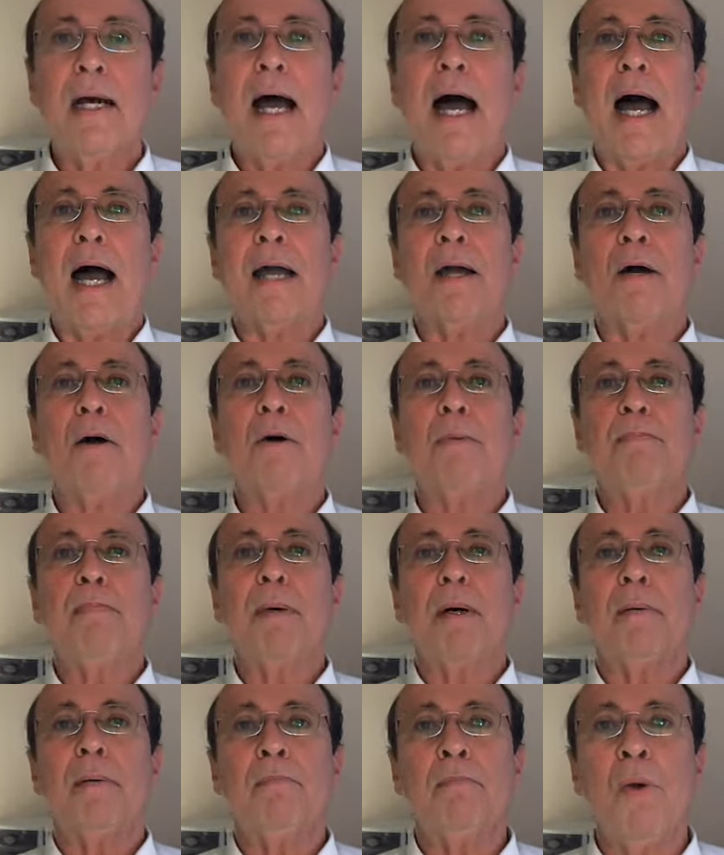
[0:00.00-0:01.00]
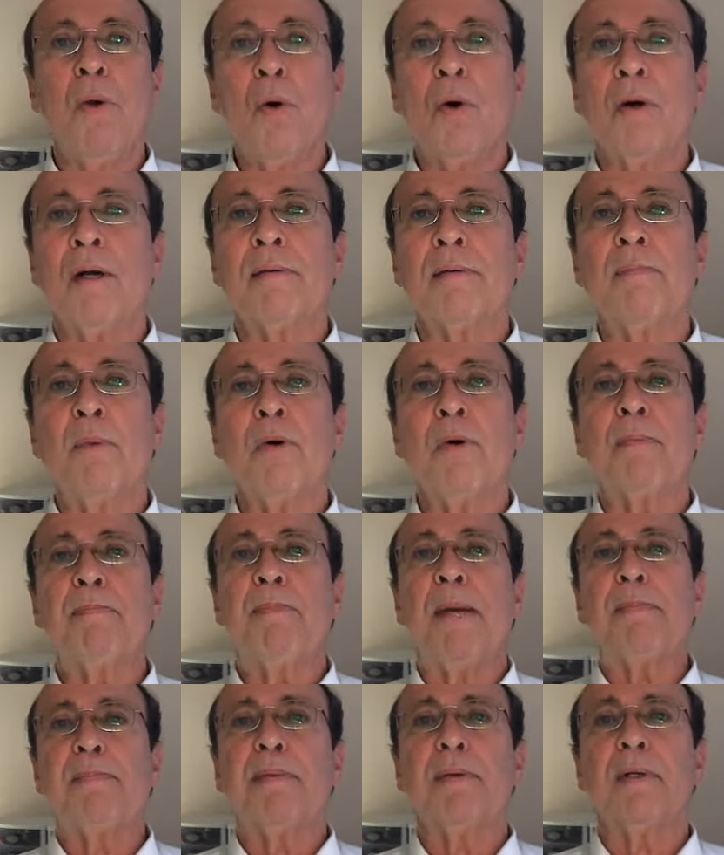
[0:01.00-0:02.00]
I hope more and more
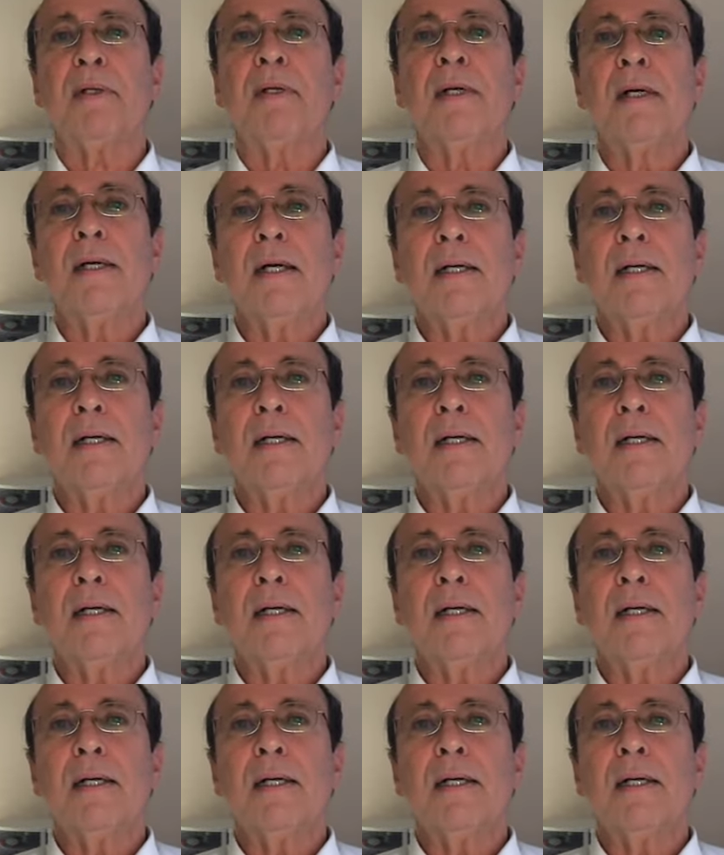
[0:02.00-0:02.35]
people